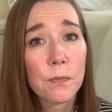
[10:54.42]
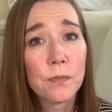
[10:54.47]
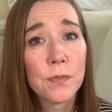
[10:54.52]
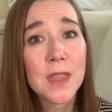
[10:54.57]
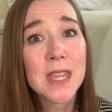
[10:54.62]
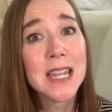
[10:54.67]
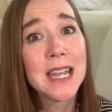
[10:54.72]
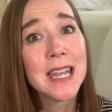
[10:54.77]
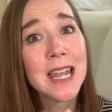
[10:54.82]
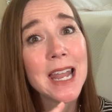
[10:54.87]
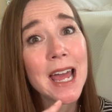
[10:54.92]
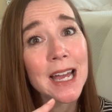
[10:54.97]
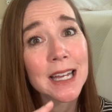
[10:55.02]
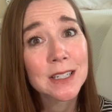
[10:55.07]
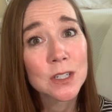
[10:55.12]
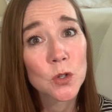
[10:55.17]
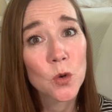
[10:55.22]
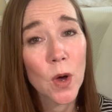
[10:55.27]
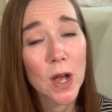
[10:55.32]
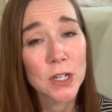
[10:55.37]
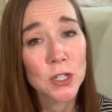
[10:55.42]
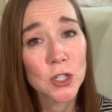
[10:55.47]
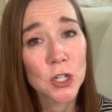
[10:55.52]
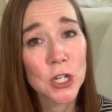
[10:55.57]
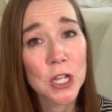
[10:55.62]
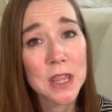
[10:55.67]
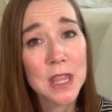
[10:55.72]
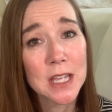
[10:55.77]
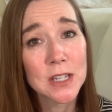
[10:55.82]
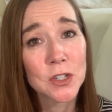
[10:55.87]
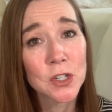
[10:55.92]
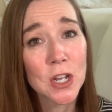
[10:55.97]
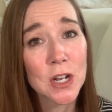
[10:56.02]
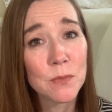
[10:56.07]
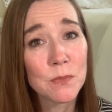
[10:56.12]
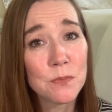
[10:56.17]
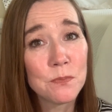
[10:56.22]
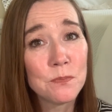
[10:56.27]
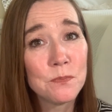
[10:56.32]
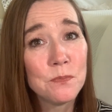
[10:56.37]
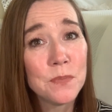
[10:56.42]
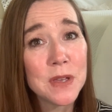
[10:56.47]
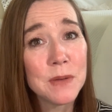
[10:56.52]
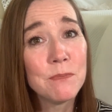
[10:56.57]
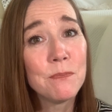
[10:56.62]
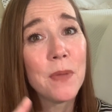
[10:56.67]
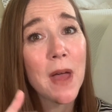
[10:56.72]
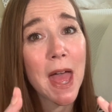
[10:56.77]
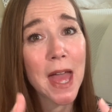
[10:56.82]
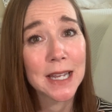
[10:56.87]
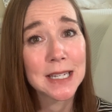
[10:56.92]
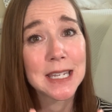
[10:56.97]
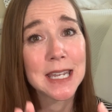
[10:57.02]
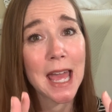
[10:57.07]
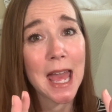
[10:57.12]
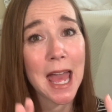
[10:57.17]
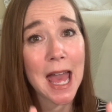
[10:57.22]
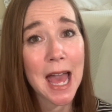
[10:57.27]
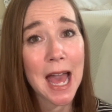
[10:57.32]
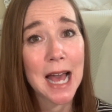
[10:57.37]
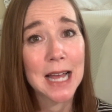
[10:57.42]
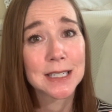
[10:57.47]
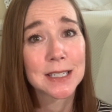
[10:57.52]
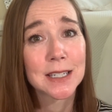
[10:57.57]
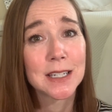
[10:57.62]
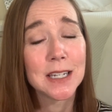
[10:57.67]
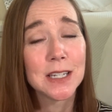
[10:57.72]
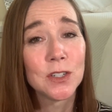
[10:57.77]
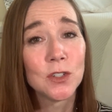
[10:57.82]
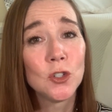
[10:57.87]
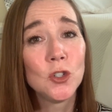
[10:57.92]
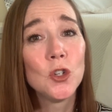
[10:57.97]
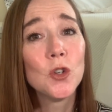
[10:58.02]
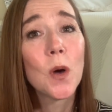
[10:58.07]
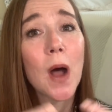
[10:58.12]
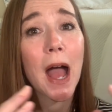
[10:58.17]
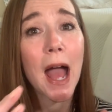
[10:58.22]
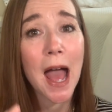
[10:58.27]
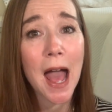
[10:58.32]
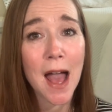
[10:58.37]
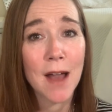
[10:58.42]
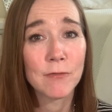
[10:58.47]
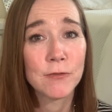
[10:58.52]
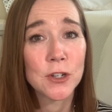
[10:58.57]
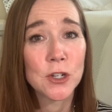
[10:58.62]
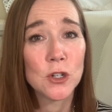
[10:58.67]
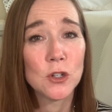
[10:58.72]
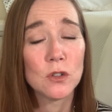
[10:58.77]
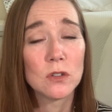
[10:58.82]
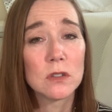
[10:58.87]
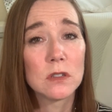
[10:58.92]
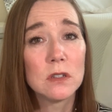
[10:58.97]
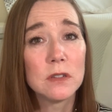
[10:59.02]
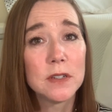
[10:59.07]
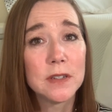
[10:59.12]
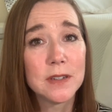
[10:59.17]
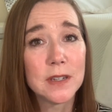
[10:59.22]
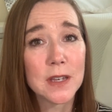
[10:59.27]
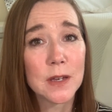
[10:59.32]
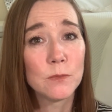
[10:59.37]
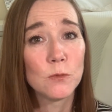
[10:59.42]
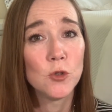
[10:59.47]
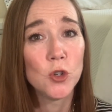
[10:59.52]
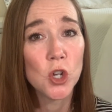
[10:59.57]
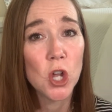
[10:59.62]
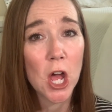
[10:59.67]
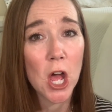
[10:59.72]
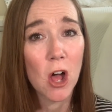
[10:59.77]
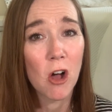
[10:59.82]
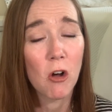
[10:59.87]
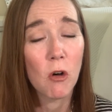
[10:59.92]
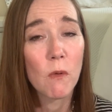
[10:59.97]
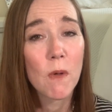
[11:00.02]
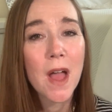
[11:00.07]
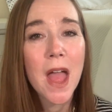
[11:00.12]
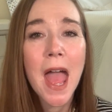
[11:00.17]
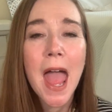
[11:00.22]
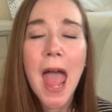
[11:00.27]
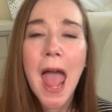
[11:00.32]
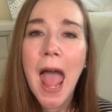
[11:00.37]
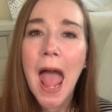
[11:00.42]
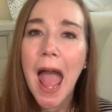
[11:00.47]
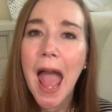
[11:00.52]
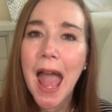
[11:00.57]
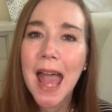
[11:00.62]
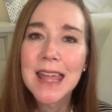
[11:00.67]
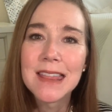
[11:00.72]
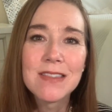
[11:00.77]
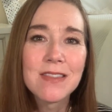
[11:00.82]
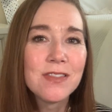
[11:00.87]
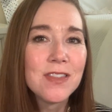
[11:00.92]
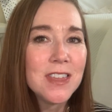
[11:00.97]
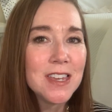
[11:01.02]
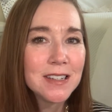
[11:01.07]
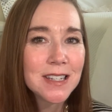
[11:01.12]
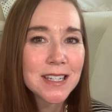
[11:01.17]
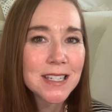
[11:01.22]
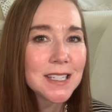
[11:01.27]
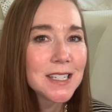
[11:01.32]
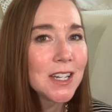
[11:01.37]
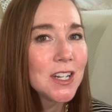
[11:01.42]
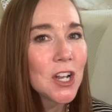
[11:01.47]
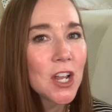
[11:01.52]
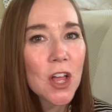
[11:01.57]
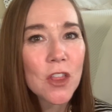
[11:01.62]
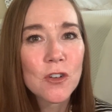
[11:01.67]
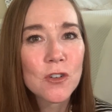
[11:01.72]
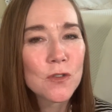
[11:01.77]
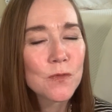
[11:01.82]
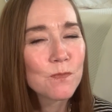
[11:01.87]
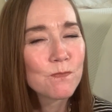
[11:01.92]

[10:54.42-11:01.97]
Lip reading: the next question that's going to be begged to ask is, do I have to use the Ziip Gel? And this is another